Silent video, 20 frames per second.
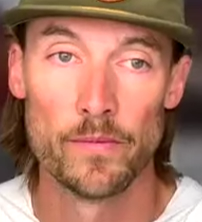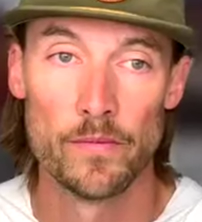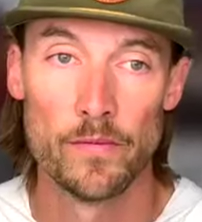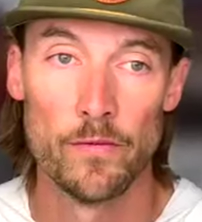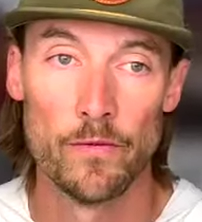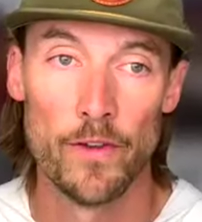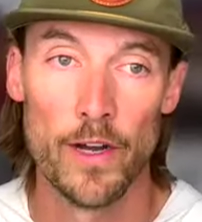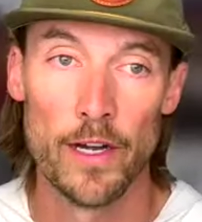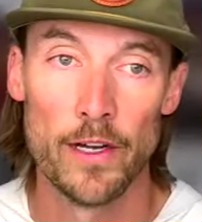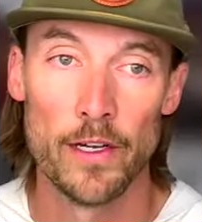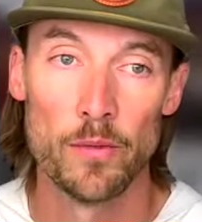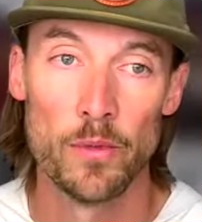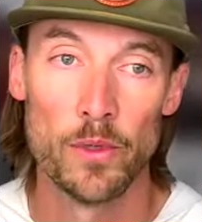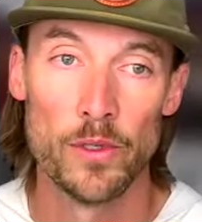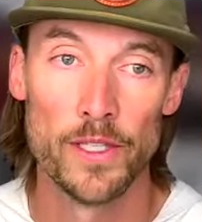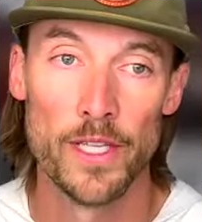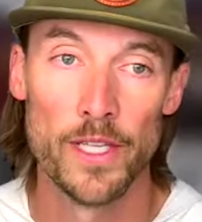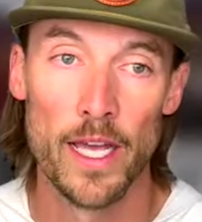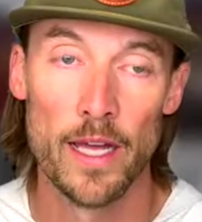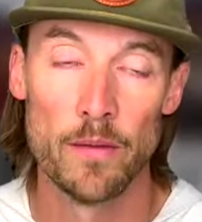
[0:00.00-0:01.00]
variable
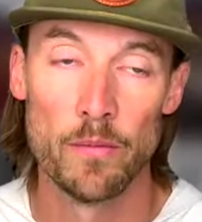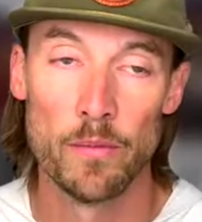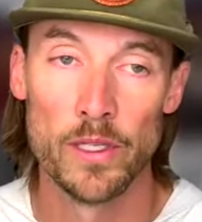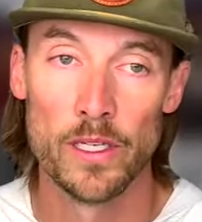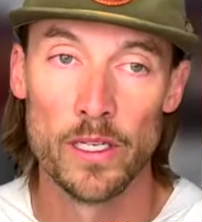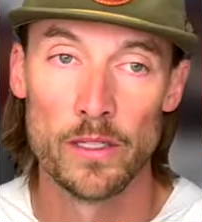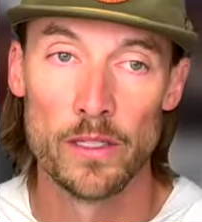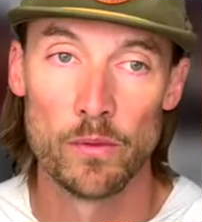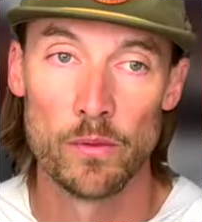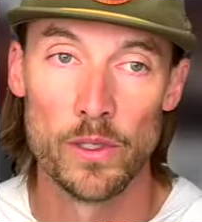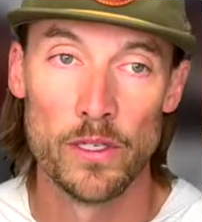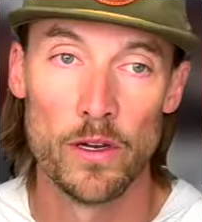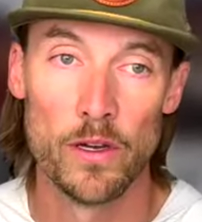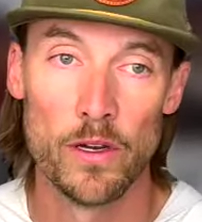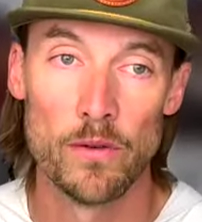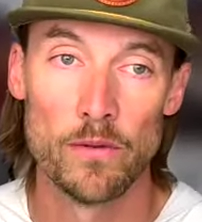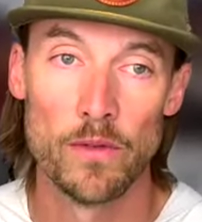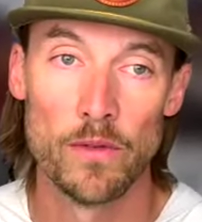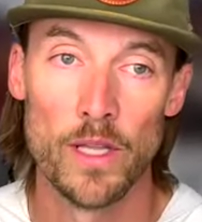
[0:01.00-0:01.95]
debt, because we don't